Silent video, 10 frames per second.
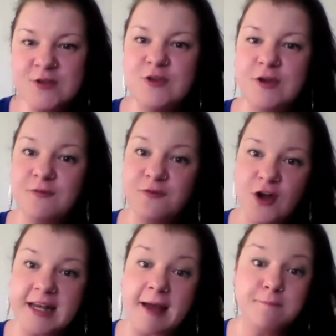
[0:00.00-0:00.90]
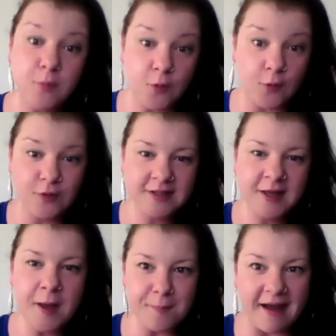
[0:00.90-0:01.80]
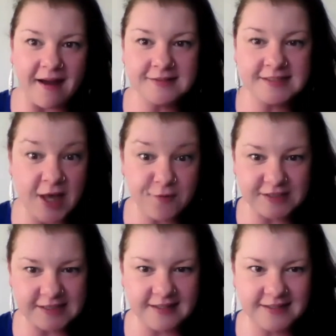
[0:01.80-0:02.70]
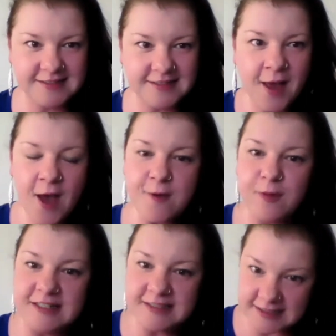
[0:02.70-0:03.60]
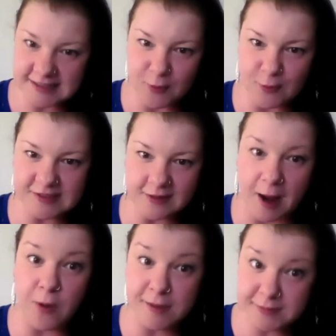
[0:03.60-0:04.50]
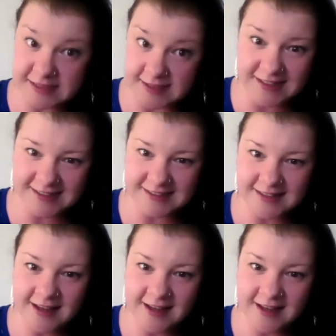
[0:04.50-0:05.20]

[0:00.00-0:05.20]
You can find out more about our services and ways to support us on our website.